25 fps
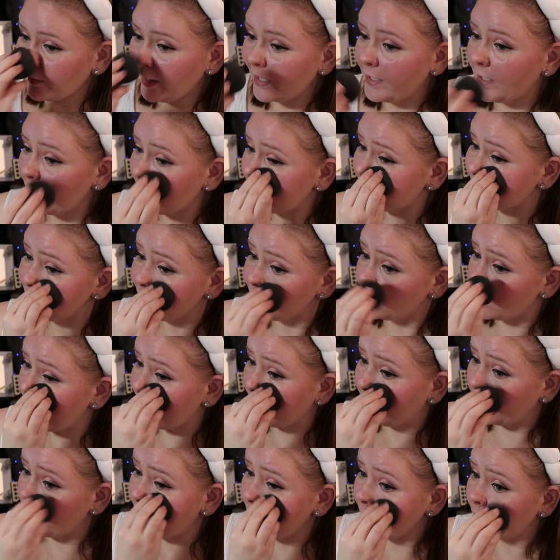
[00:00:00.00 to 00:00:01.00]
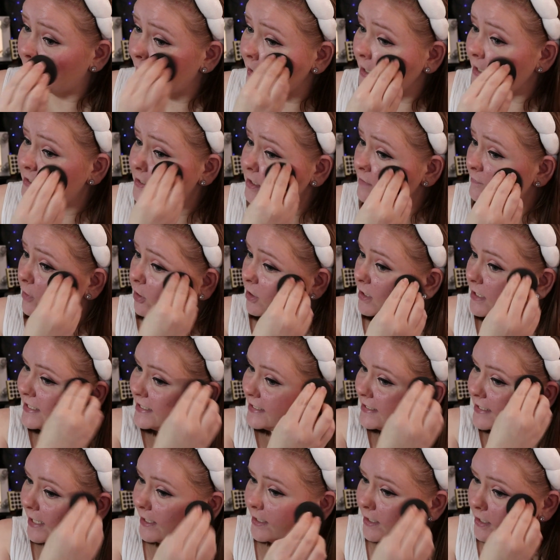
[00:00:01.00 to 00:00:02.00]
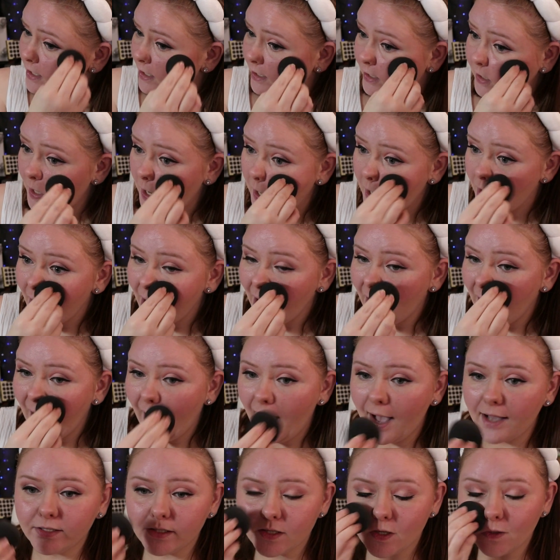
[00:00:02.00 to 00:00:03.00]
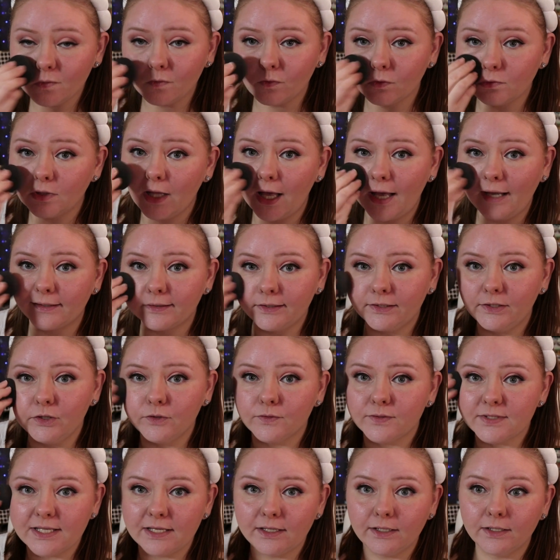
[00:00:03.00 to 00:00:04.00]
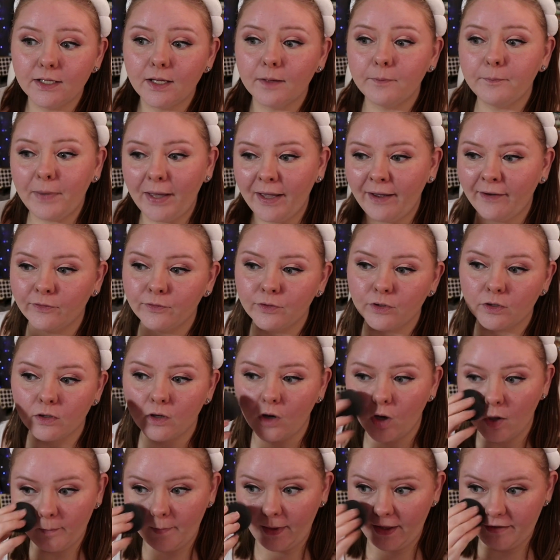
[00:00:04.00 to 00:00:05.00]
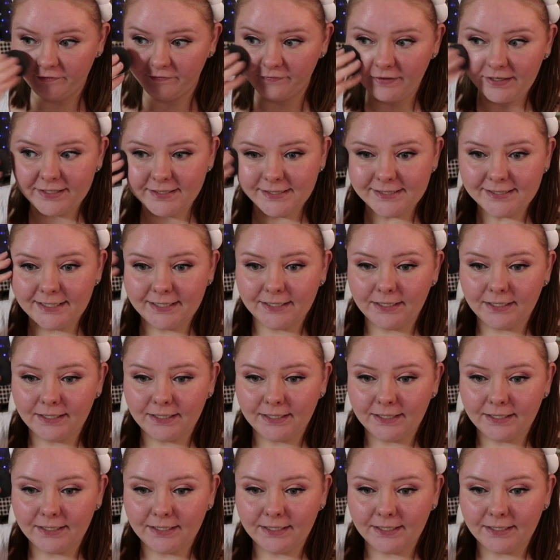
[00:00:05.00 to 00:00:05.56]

And as you know, as I've already stated, I don't like using powder on my face